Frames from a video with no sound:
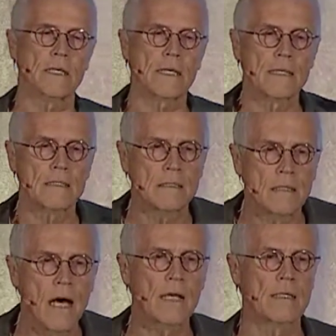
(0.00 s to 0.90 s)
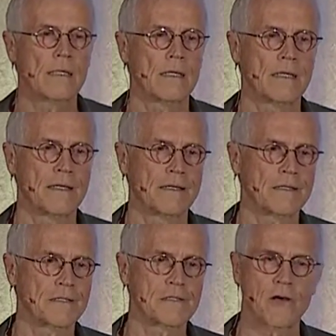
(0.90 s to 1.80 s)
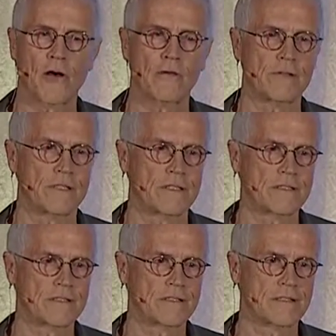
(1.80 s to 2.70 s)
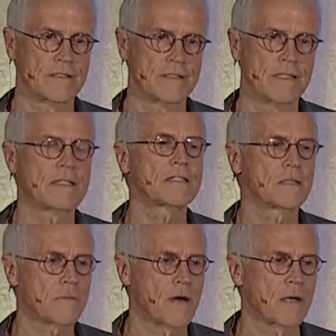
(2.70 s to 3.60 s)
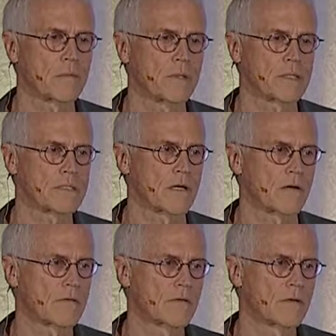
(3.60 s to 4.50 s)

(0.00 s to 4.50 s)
cannot solve it. It's the problem itself.